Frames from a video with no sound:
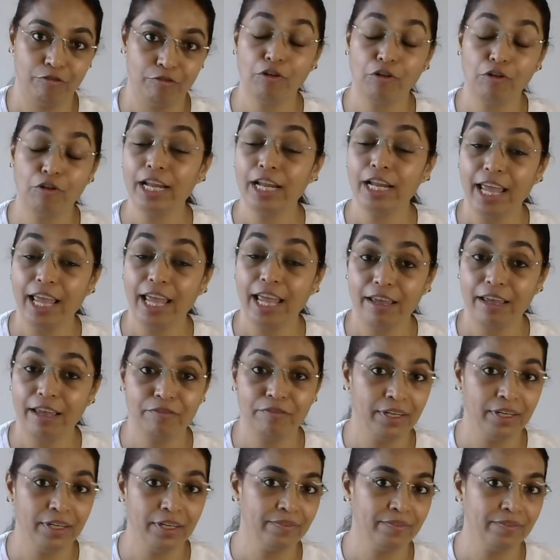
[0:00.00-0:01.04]
for
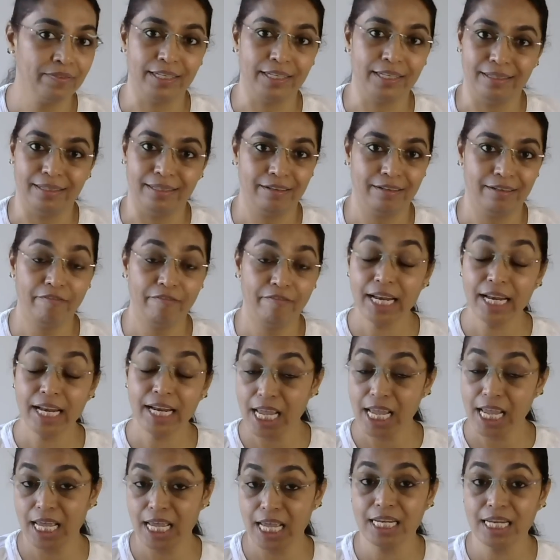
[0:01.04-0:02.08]
everyone where
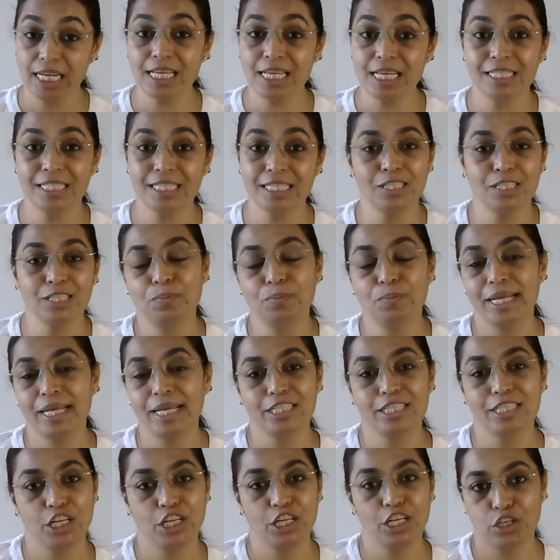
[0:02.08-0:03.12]
Aries is
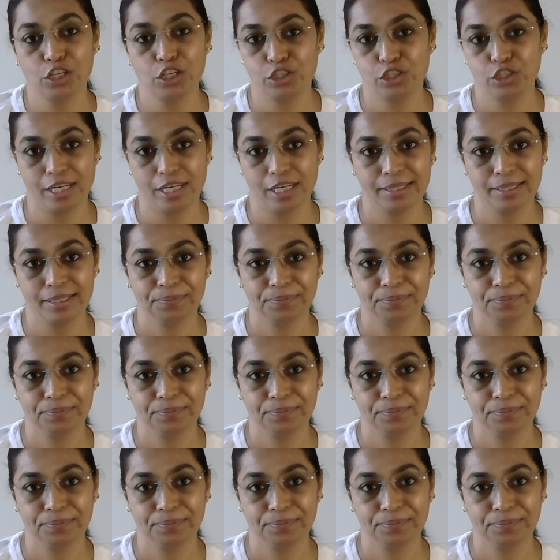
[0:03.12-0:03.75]
placed in your chart.